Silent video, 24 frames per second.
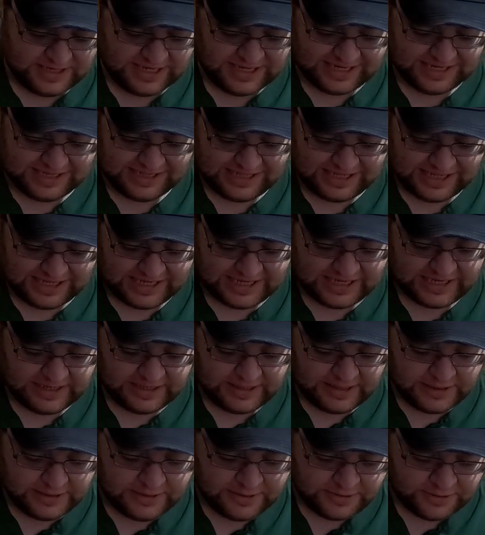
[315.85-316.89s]
not a lot.
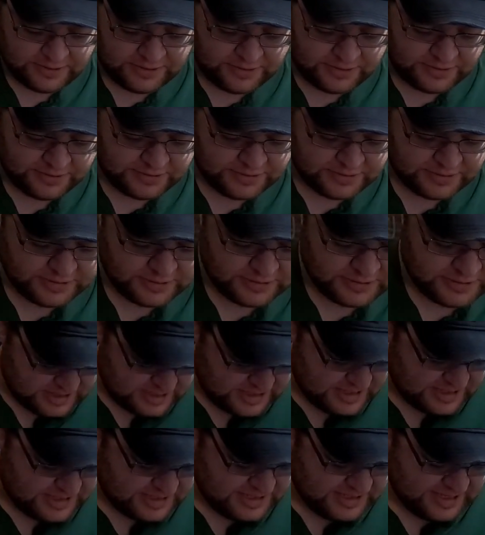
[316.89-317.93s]

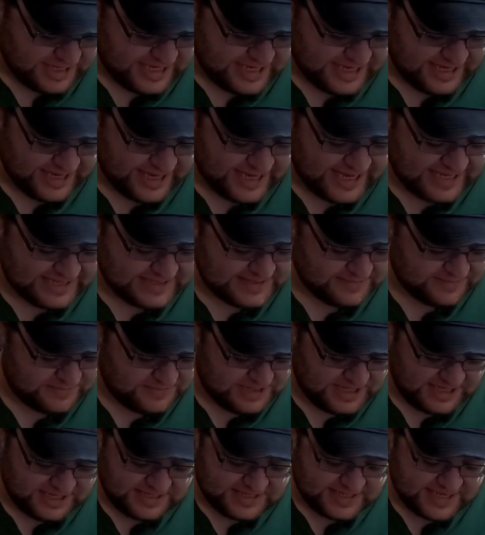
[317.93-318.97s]
Yeah, guys,
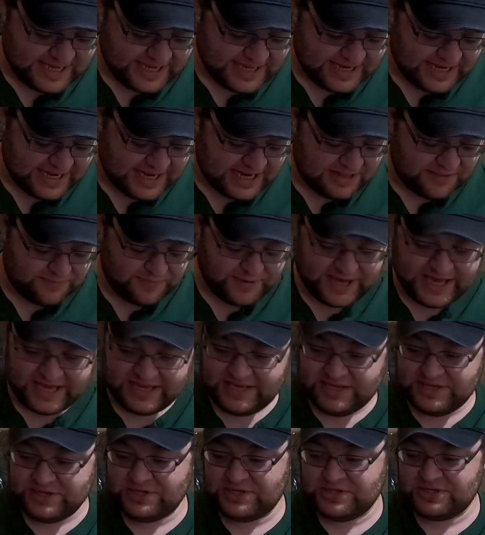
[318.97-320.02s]
didn't take it out of the
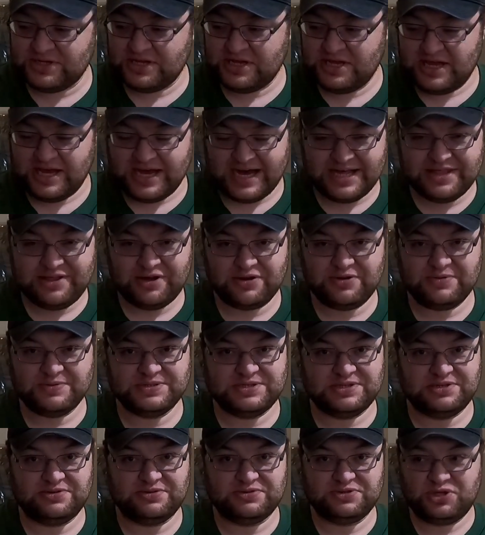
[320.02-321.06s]
package. I thought it
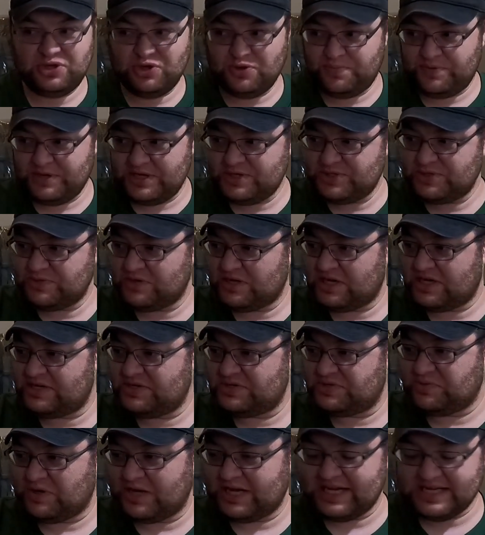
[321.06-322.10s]
was a little 2-piece rod.
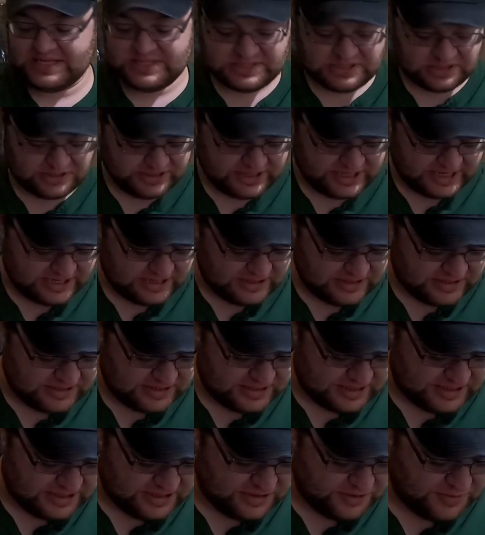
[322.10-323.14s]
That's why I saw that
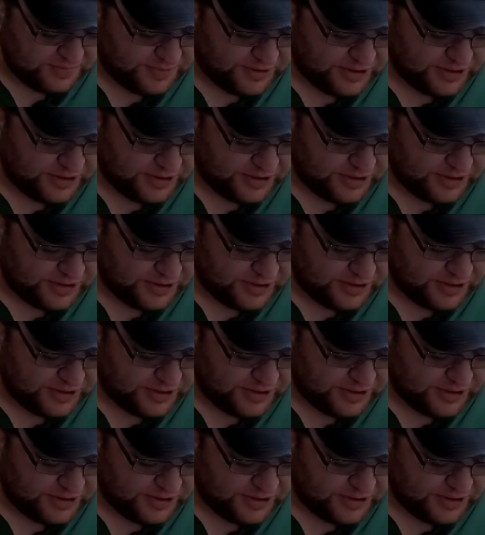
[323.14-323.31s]
other